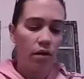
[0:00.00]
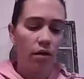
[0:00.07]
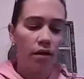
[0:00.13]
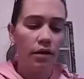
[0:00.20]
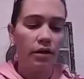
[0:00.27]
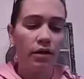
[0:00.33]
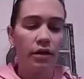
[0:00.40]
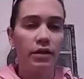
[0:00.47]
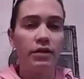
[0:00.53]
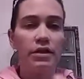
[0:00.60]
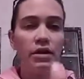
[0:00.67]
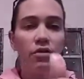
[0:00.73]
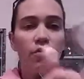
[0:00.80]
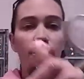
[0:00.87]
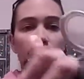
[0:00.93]
I
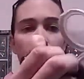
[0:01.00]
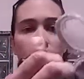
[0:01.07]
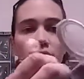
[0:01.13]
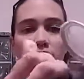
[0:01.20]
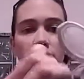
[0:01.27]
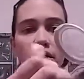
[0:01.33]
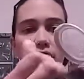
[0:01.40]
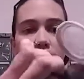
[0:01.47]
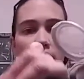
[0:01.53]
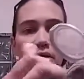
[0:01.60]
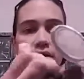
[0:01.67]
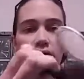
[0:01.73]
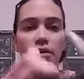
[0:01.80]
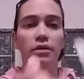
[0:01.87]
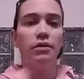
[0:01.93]
dig right into
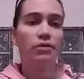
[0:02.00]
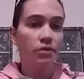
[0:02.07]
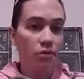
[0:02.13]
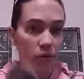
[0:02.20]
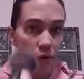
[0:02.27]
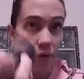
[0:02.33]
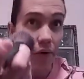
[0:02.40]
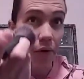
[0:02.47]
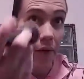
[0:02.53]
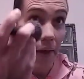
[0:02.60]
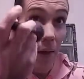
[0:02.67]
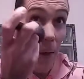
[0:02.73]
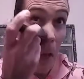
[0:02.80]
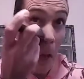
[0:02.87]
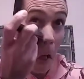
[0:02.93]
the
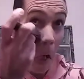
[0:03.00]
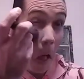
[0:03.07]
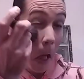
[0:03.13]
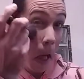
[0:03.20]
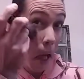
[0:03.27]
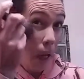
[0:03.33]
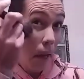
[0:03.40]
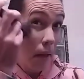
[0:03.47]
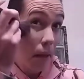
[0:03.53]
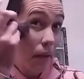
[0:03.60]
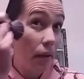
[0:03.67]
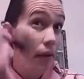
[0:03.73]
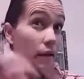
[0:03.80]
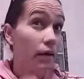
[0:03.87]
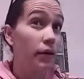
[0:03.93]
L'Oreal.
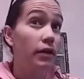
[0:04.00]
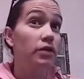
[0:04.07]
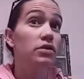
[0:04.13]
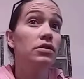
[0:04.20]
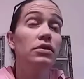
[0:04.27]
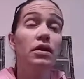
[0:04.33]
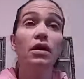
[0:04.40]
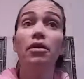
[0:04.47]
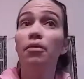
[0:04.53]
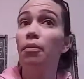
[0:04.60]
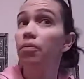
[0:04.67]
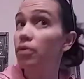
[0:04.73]
And I just kind of